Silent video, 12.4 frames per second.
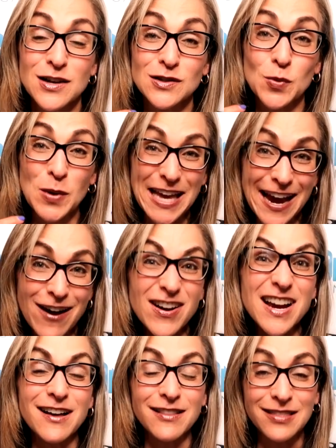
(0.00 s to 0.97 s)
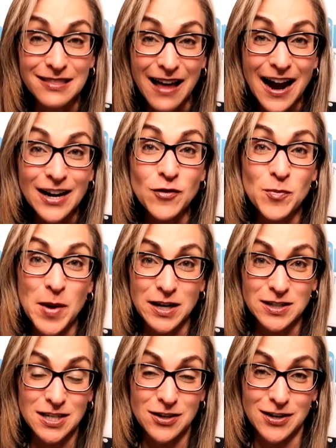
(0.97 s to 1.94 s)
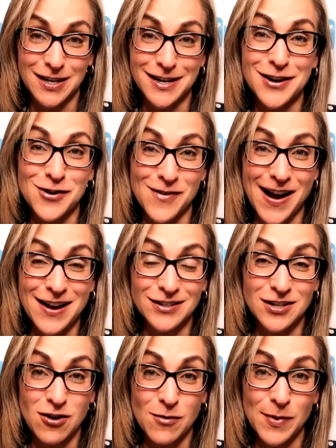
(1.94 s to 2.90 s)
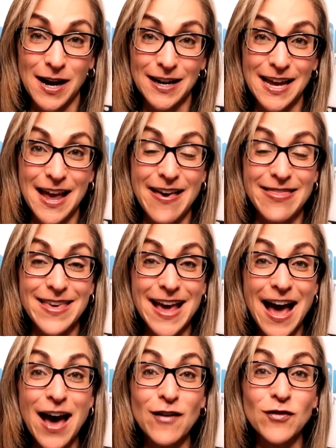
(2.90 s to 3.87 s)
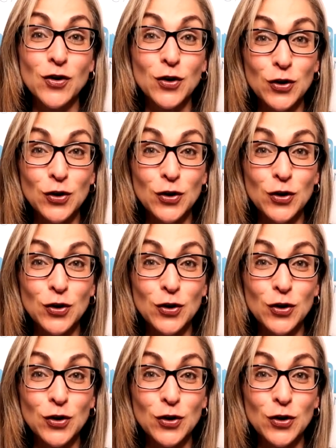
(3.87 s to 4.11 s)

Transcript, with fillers: So we carry a lot of bacteria around in our body, and they have